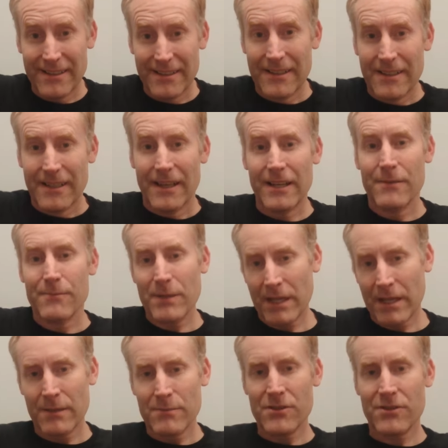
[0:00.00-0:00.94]
And it
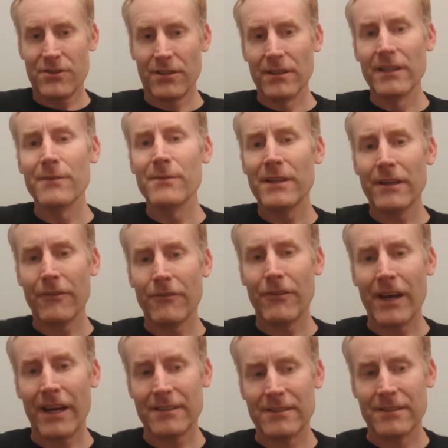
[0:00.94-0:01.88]
becomes the limiting
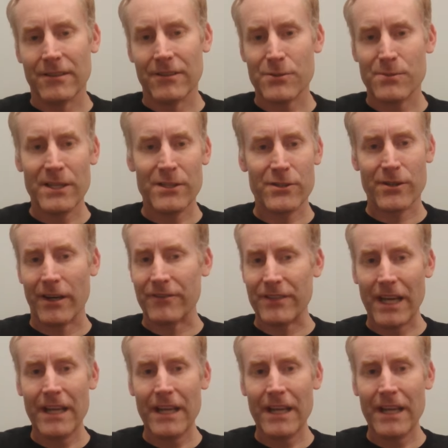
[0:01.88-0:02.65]
factor on spacecraft.